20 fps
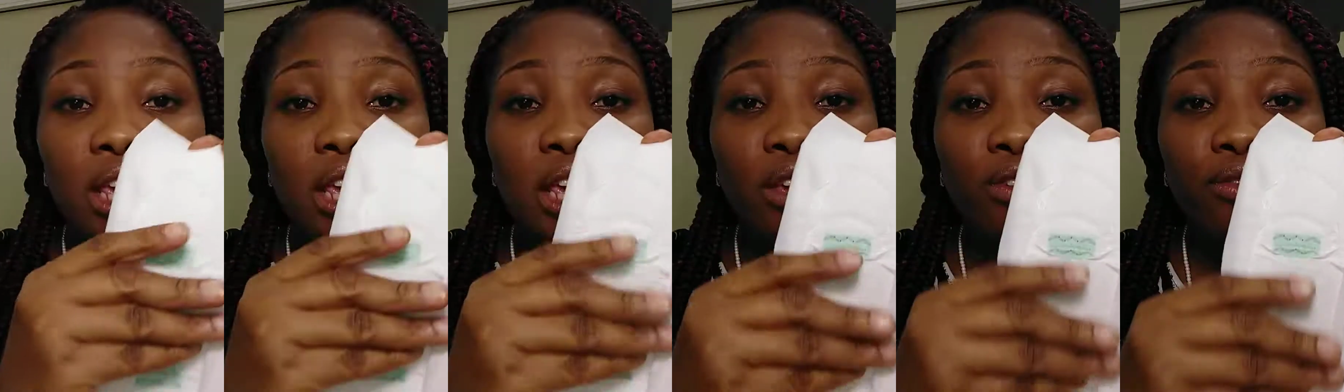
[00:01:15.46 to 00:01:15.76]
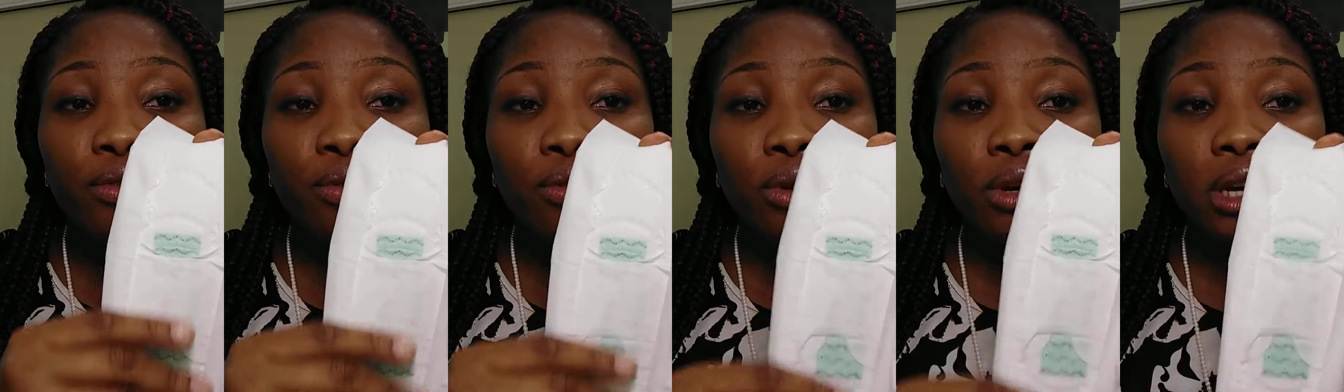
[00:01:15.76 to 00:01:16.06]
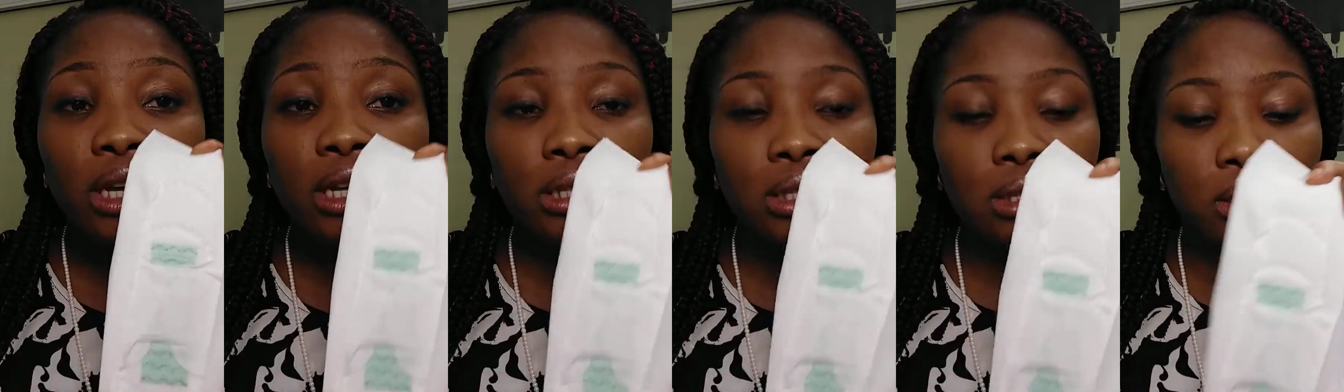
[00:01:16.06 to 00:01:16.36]

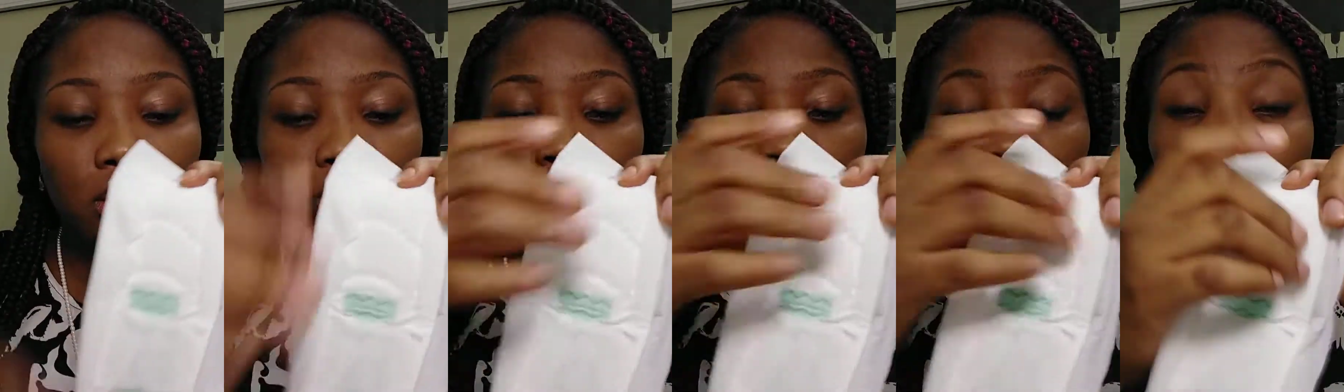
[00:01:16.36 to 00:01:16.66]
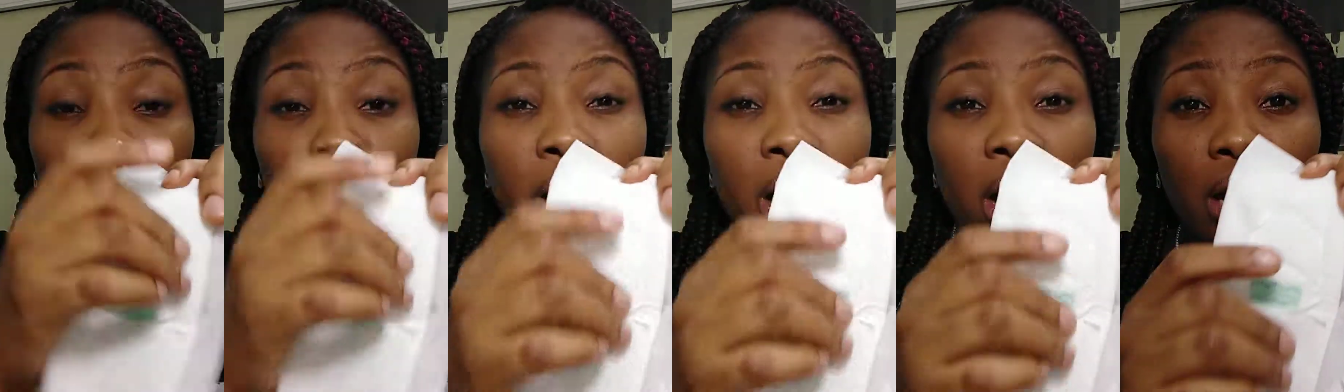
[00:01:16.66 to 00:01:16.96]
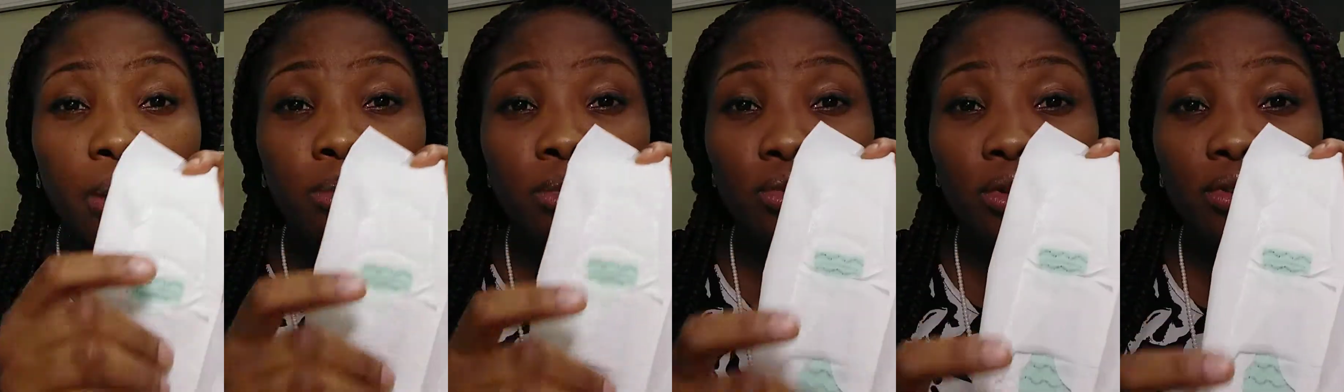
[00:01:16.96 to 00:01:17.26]
If it's super
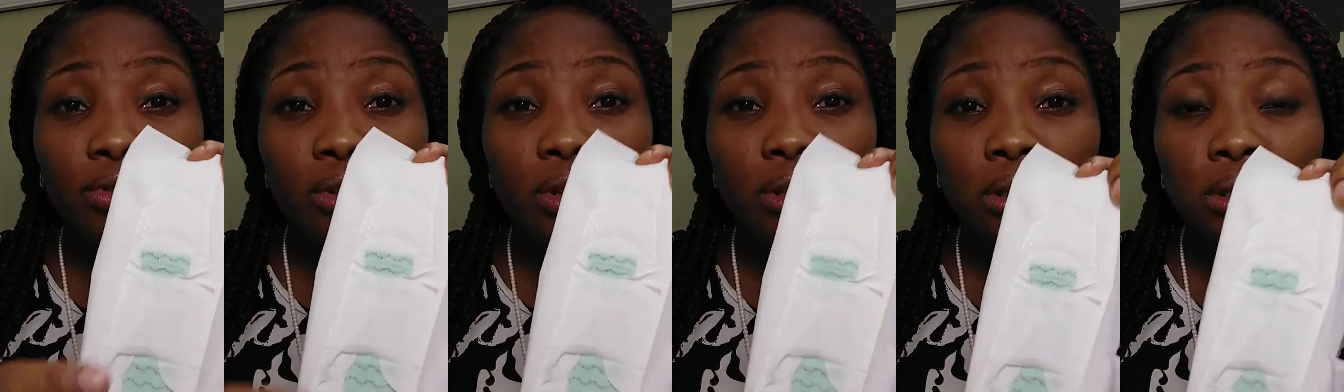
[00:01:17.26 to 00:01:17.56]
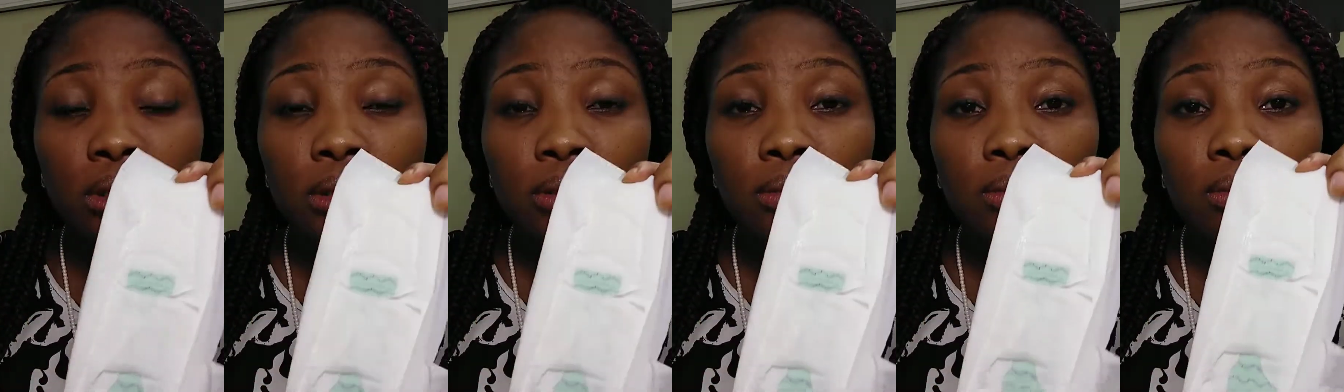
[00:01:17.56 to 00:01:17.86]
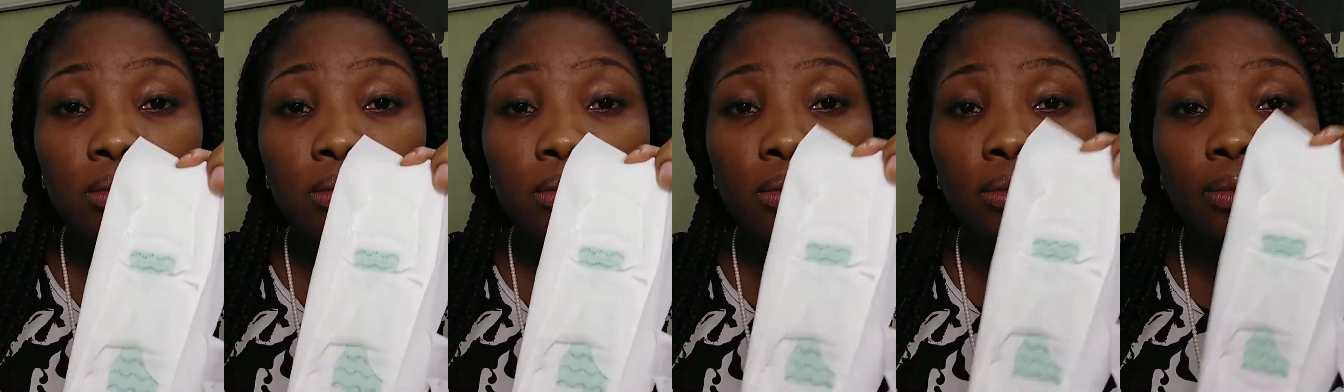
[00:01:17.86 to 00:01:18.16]
absorbent,
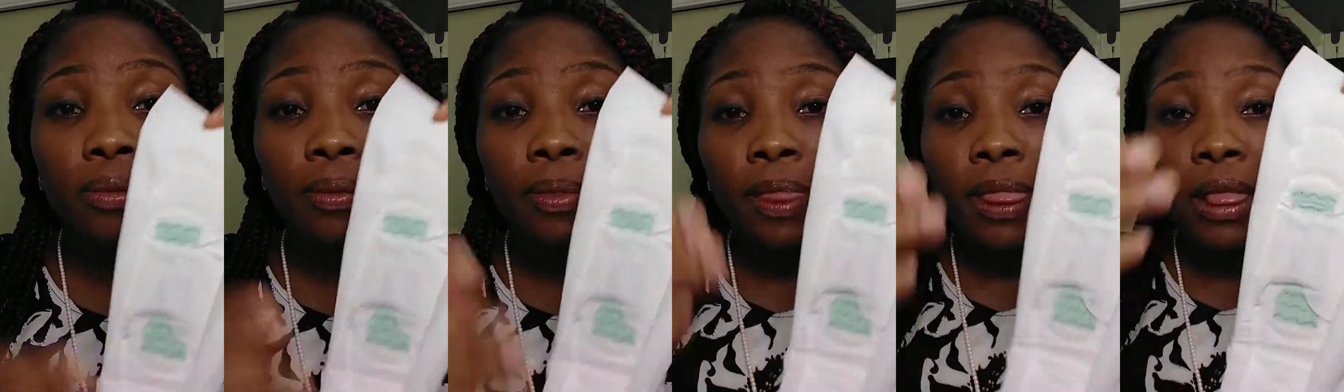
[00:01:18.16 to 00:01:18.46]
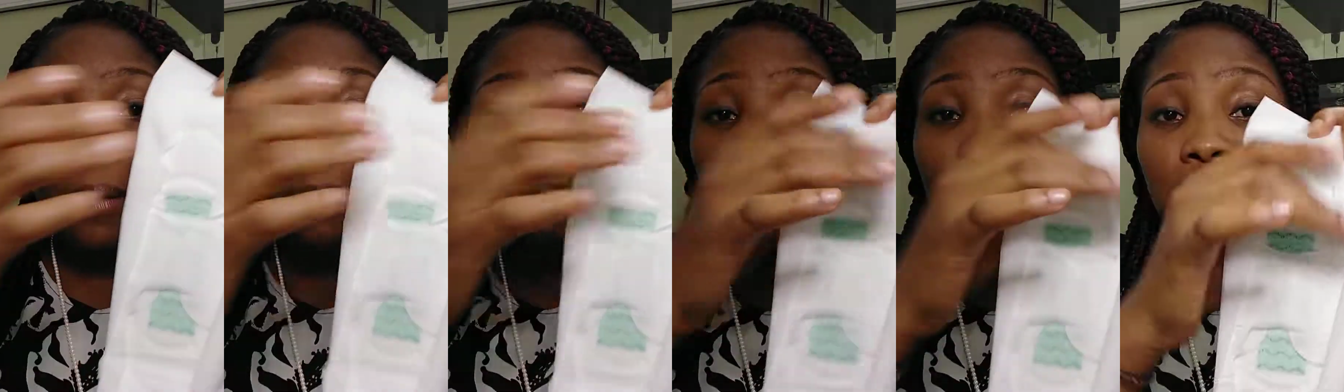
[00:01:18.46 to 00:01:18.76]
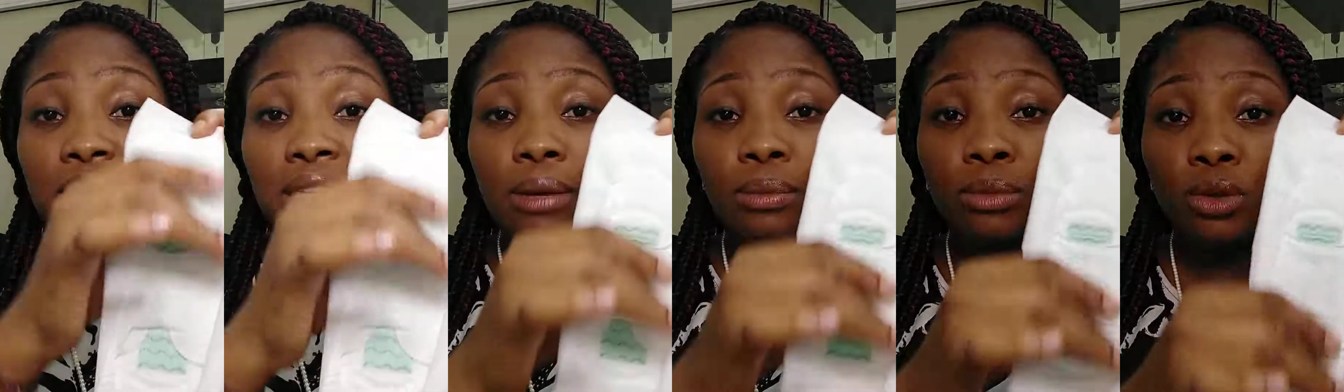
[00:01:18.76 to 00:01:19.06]
by the
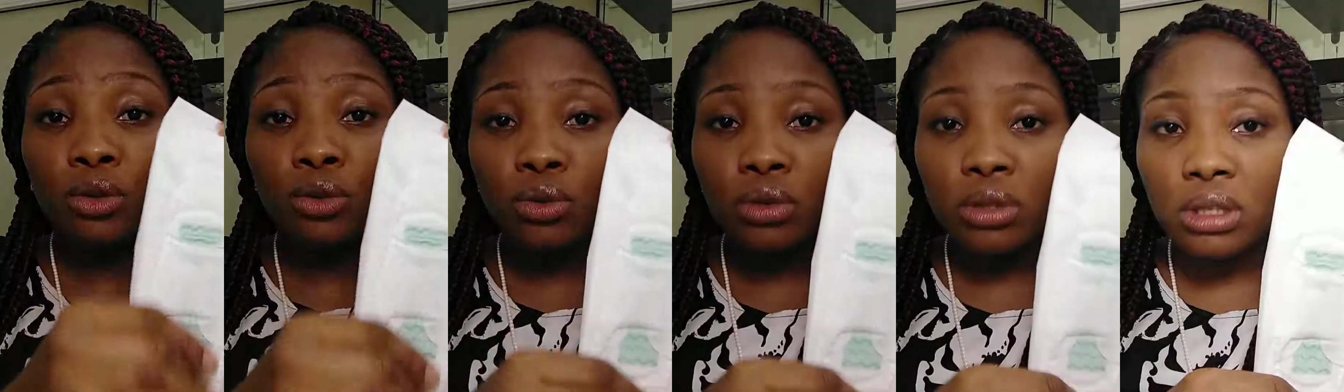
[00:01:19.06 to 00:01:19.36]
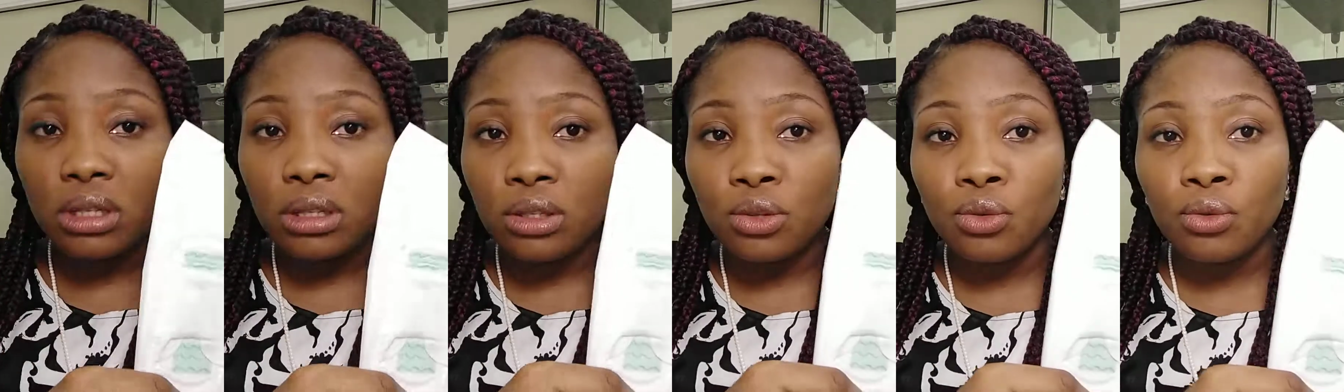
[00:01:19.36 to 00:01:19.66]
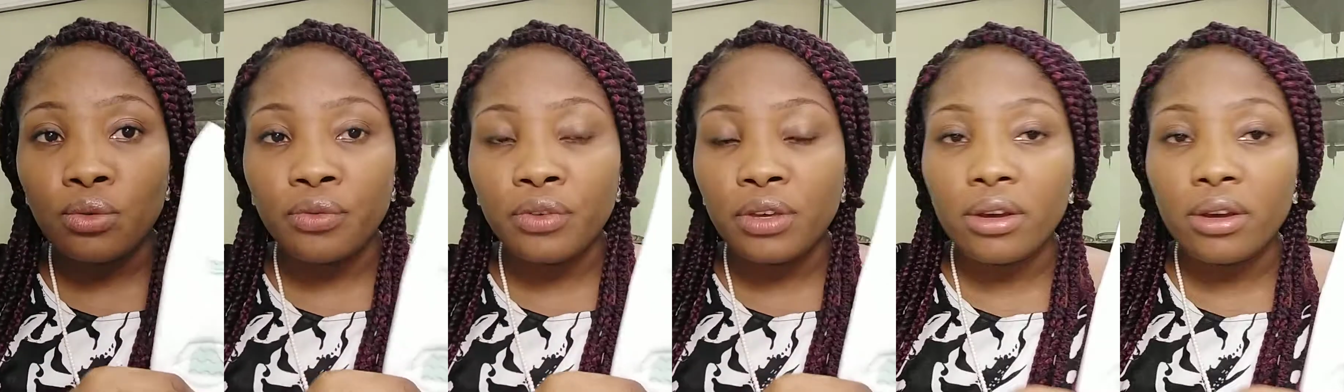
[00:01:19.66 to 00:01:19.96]
time you use it,
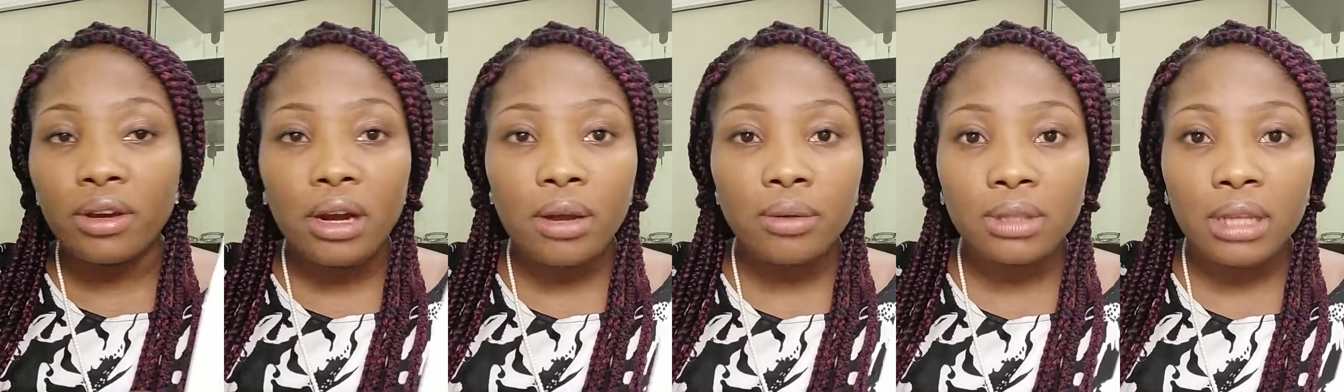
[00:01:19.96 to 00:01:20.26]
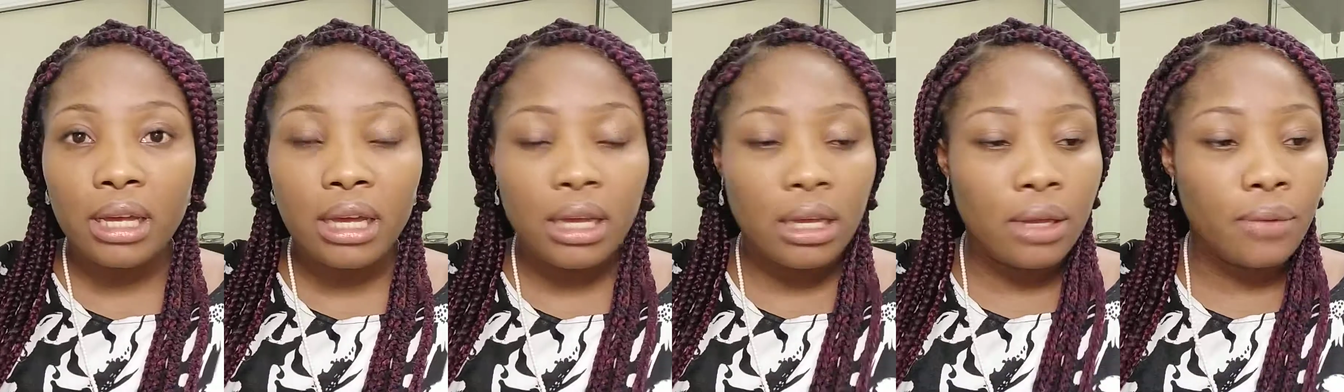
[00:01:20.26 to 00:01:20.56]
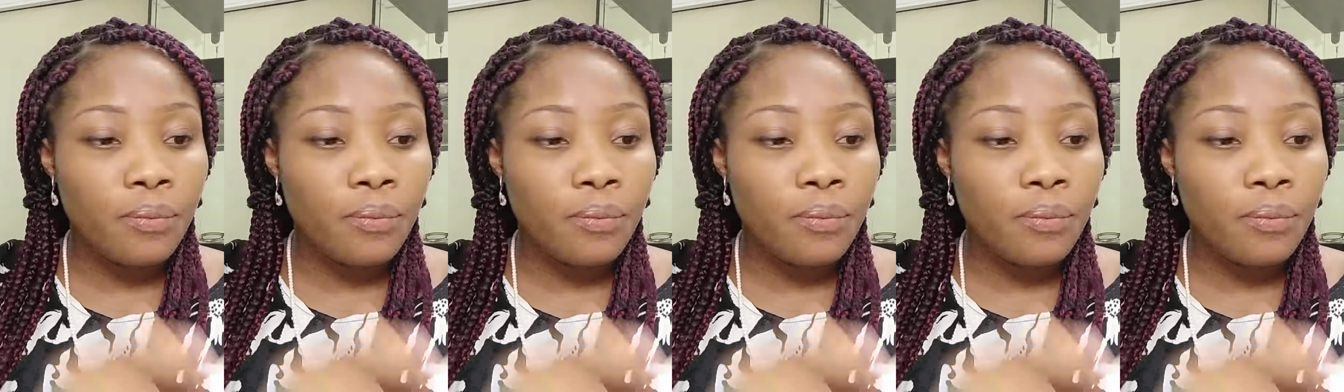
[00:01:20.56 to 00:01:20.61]
you figure out that